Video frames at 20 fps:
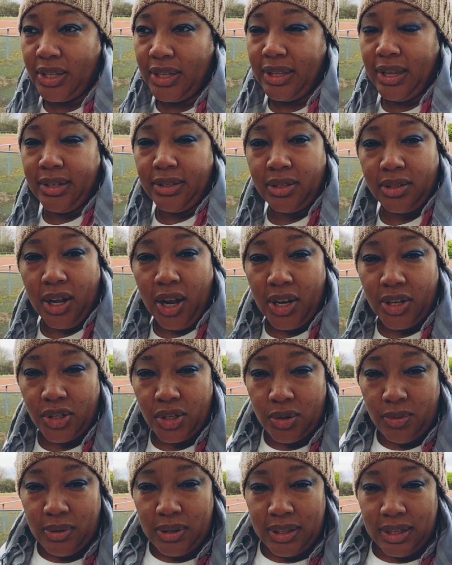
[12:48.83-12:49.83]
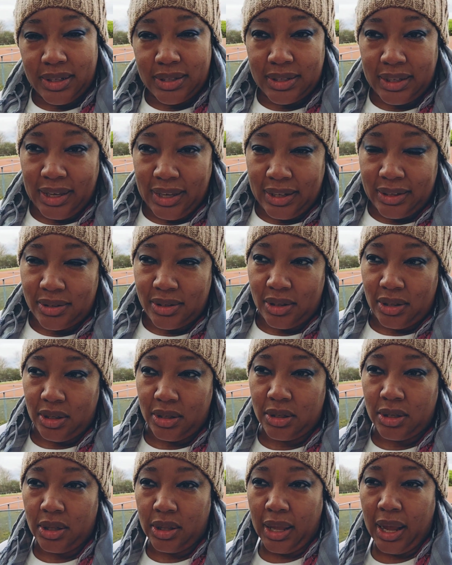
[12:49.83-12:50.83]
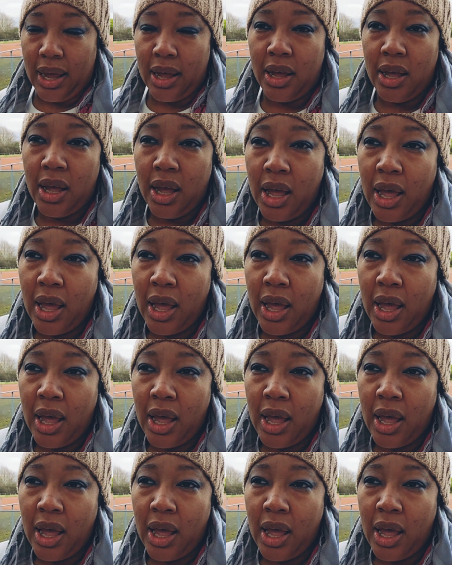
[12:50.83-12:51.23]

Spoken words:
and they started doing these gigs and this and that,